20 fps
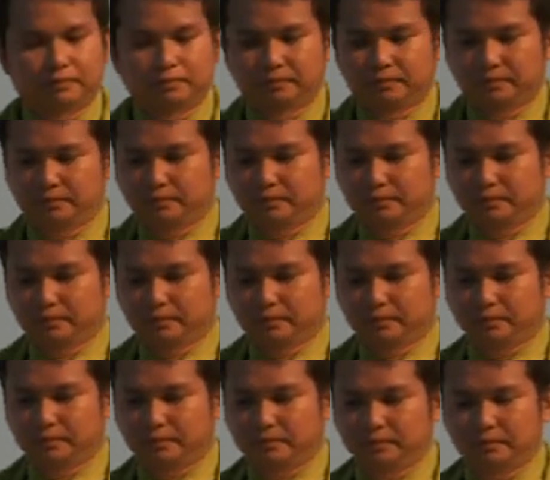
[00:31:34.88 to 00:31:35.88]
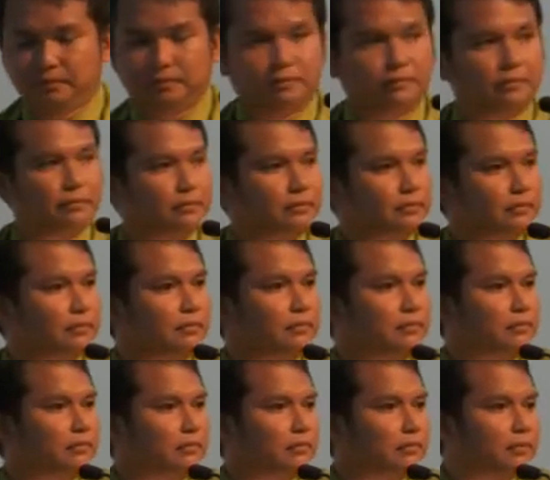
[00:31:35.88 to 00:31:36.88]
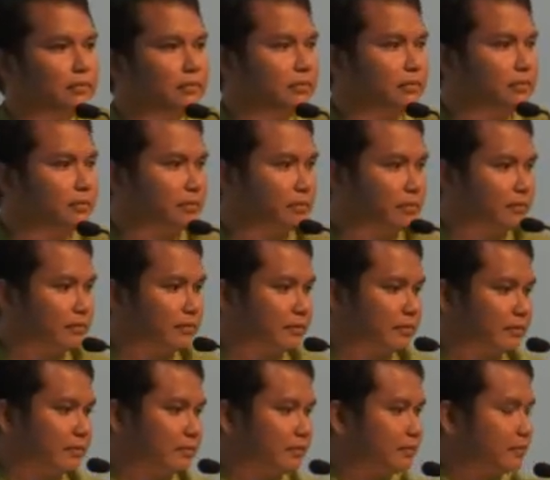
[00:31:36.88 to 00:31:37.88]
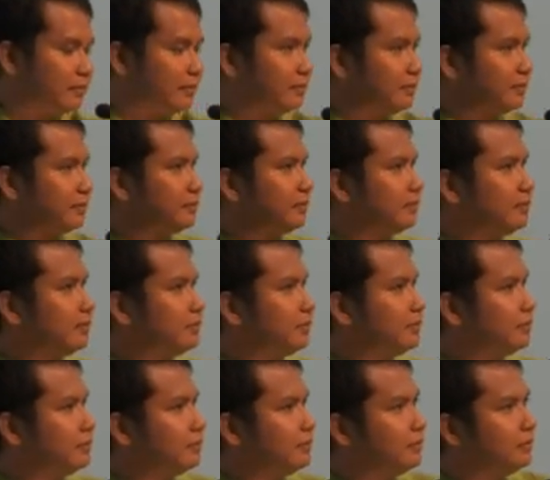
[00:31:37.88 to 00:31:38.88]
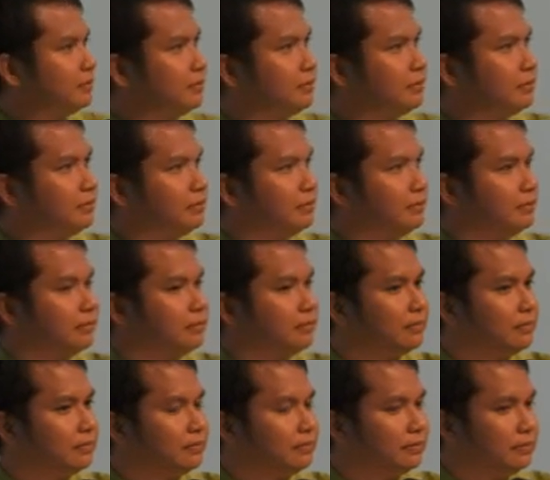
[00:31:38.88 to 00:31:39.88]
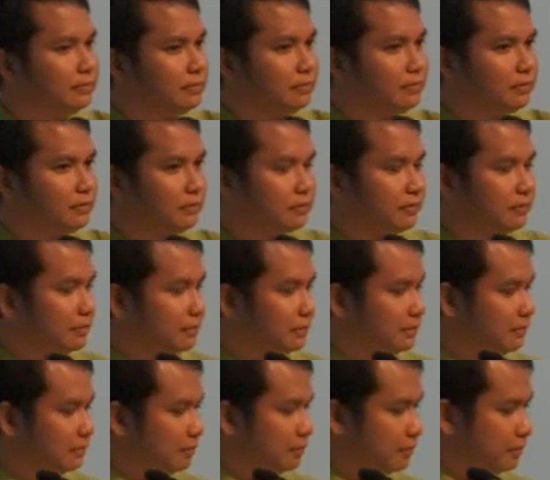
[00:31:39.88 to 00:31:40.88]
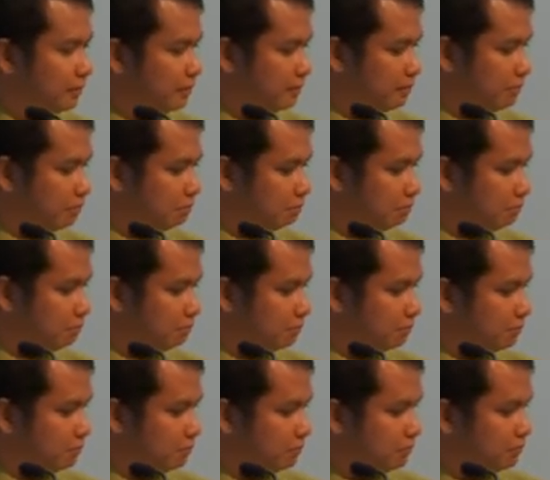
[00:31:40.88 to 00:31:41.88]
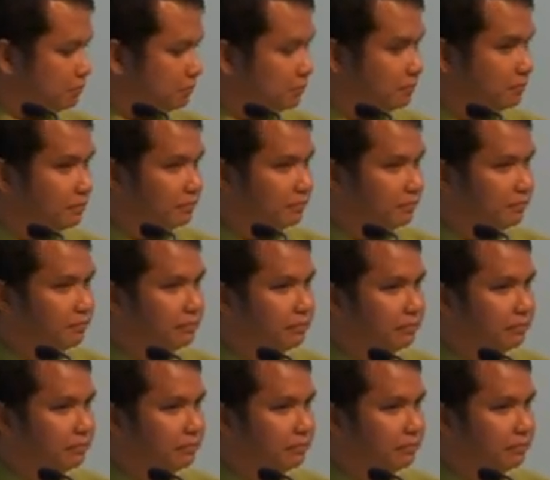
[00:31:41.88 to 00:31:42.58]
(no one is talking)